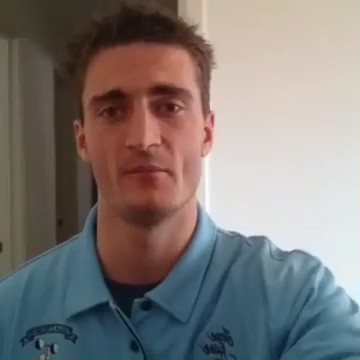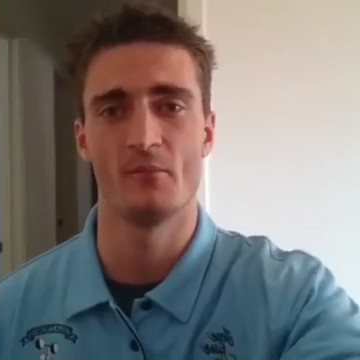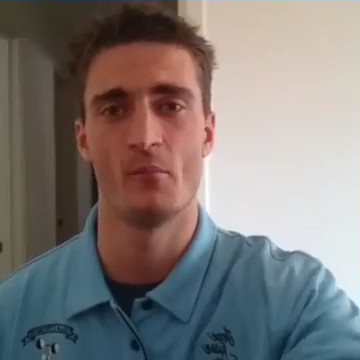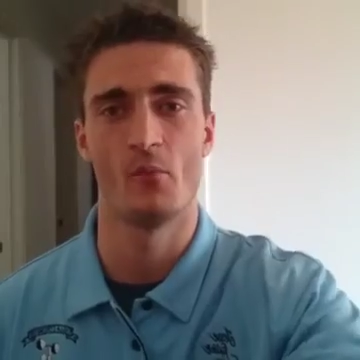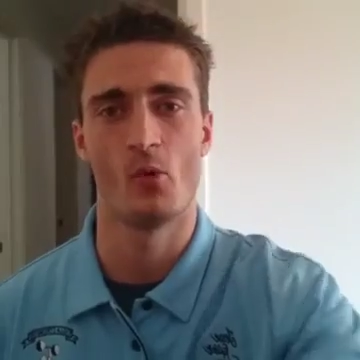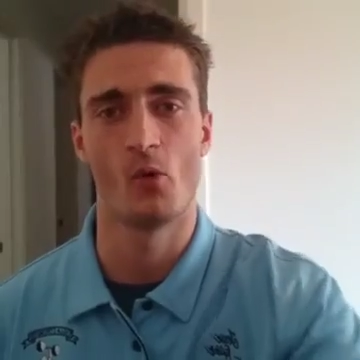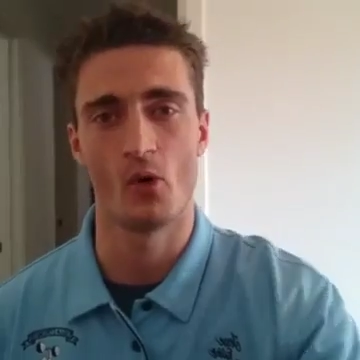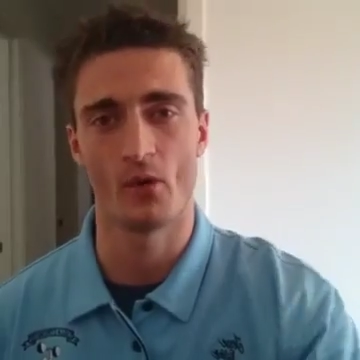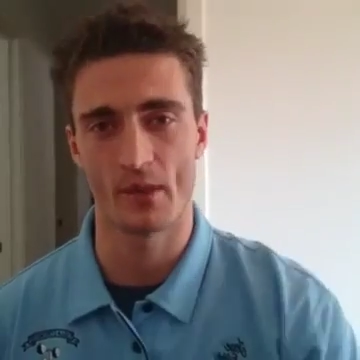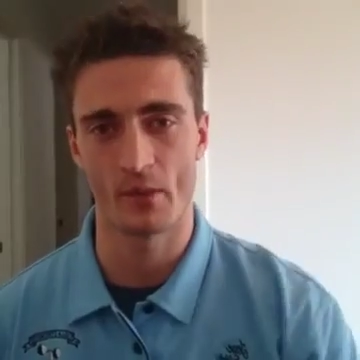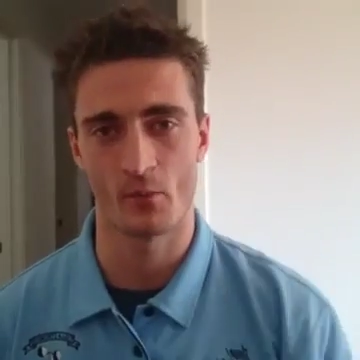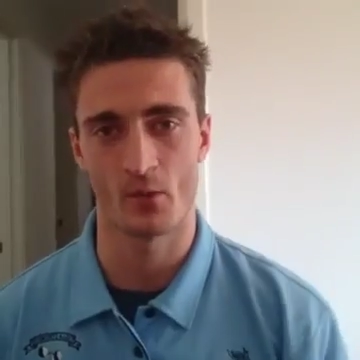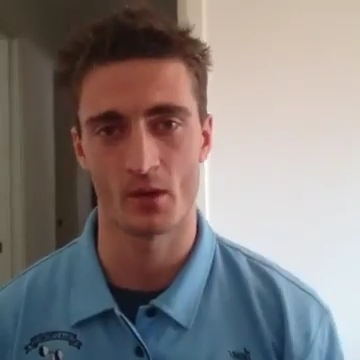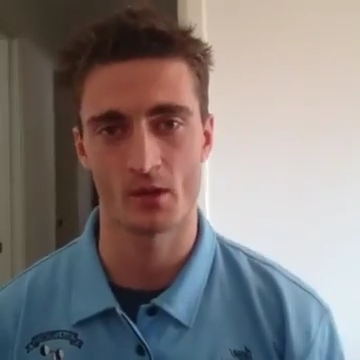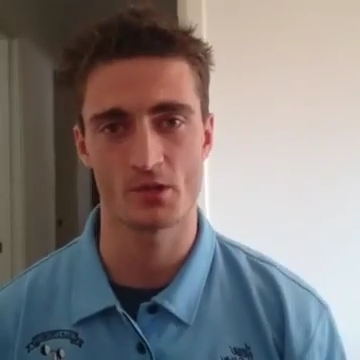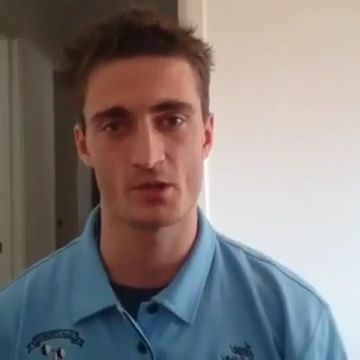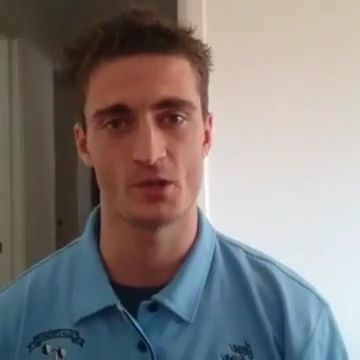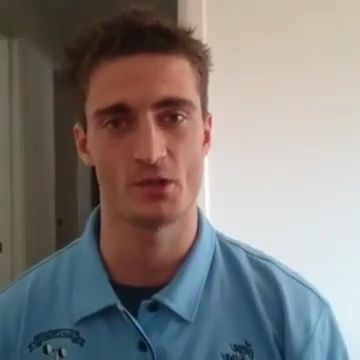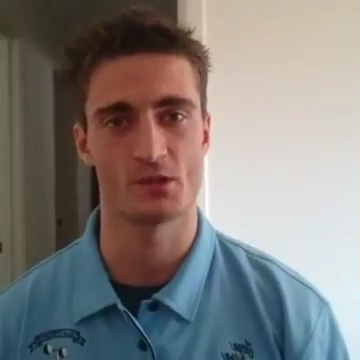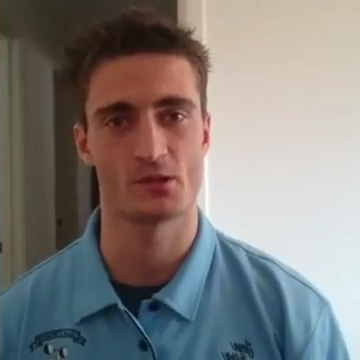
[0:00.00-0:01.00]
more than what
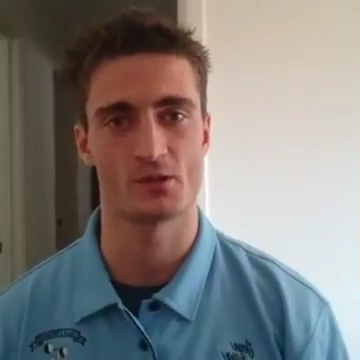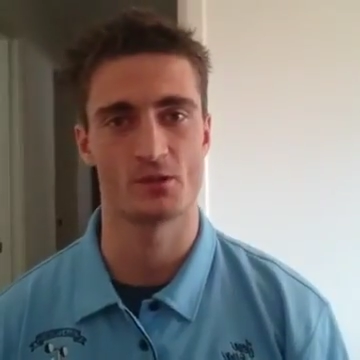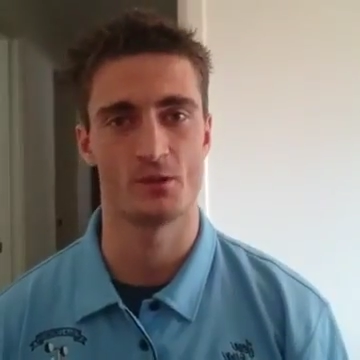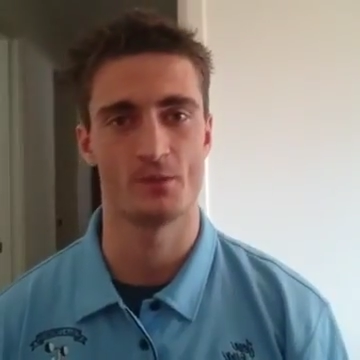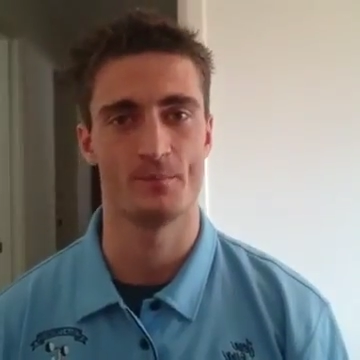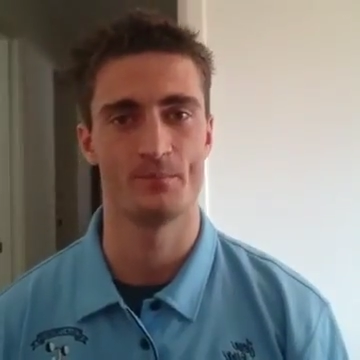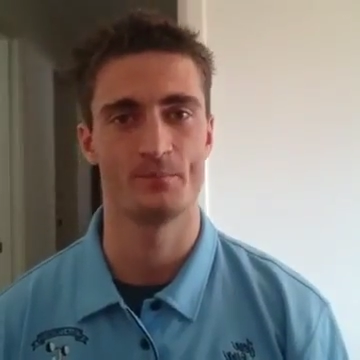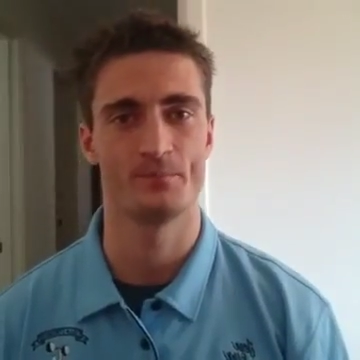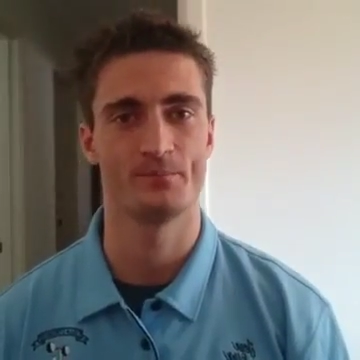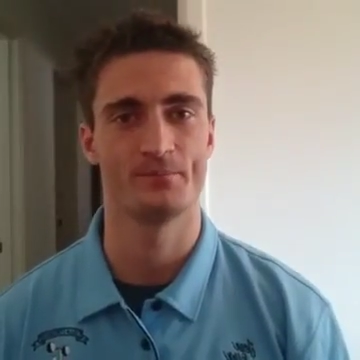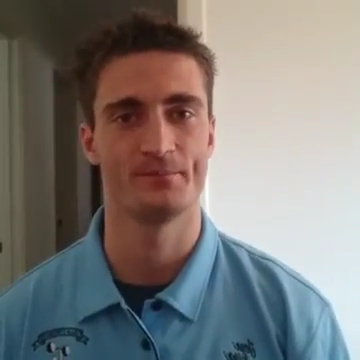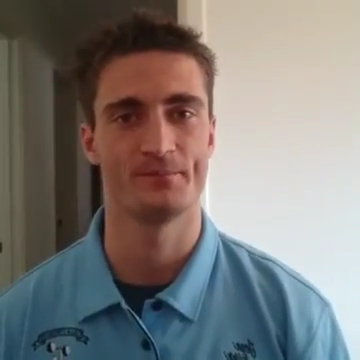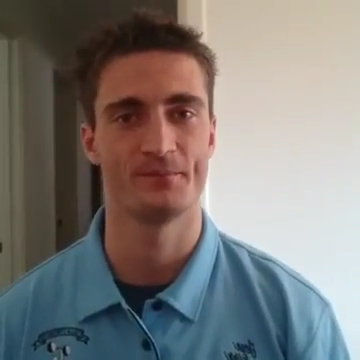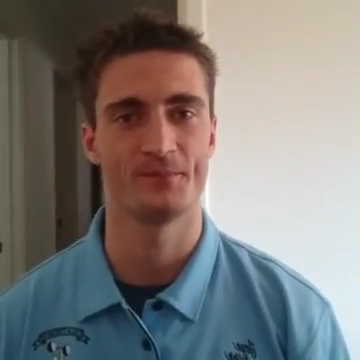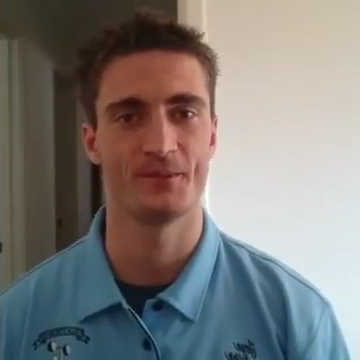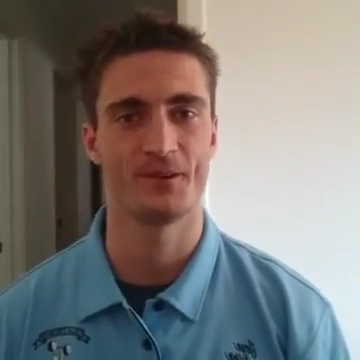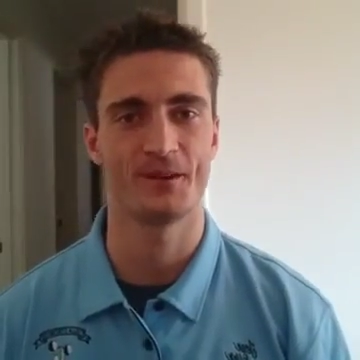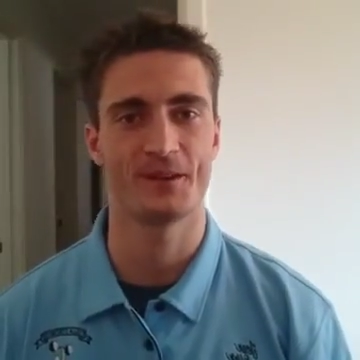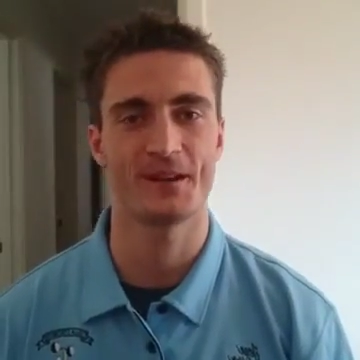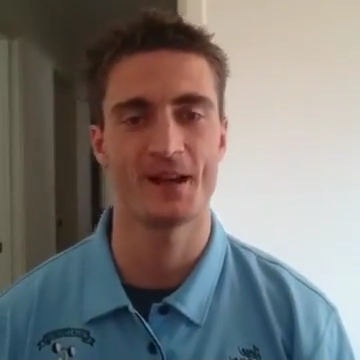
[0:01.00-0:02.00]
it's used to,
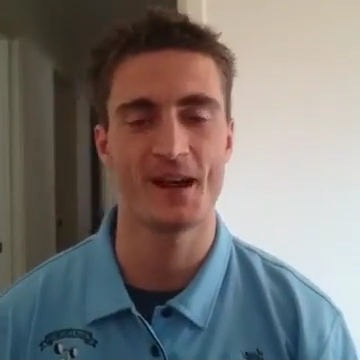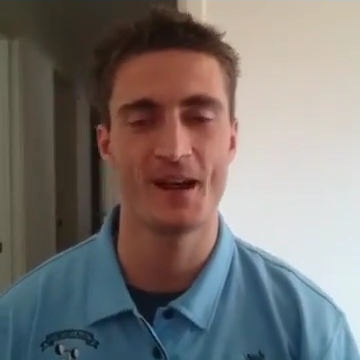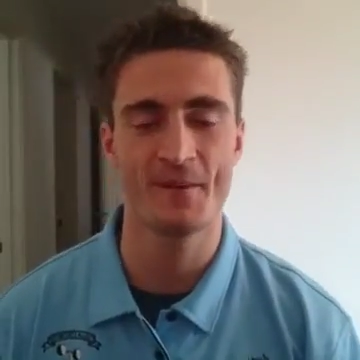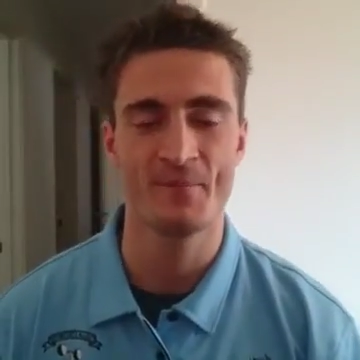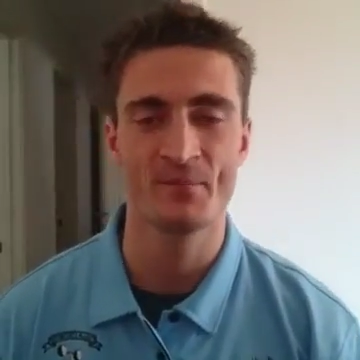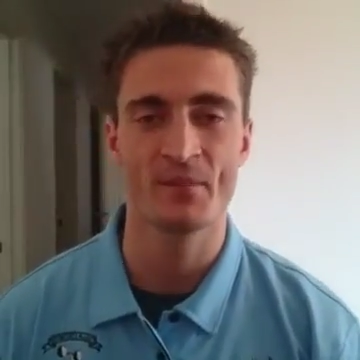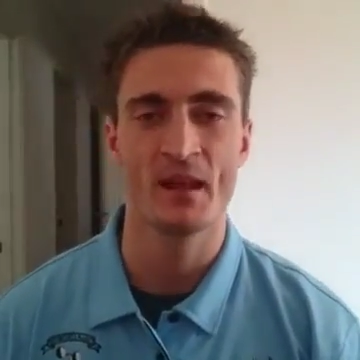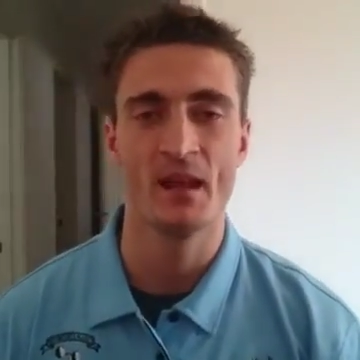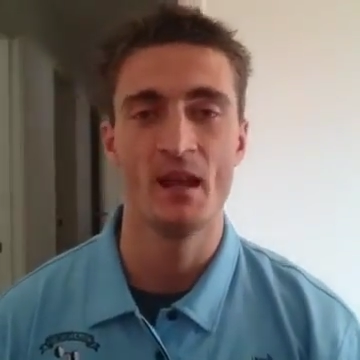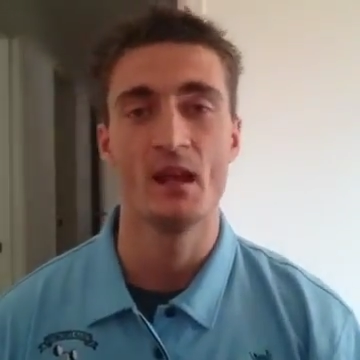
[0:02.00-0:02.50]
okay?